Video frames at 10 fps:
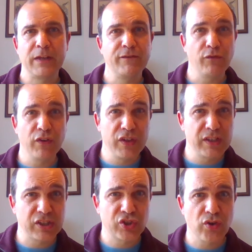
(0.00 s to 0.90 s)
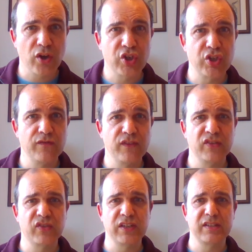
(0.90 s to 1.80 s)
involving the destruction of the
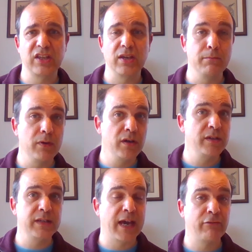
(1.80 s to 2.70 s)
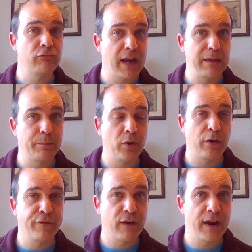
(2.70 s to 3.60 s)
city, the murder and rape
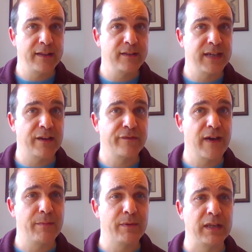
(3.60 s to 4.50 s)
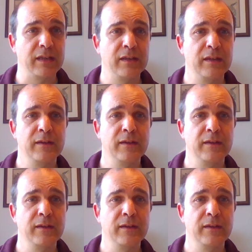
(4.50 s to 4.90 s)
of friends and family.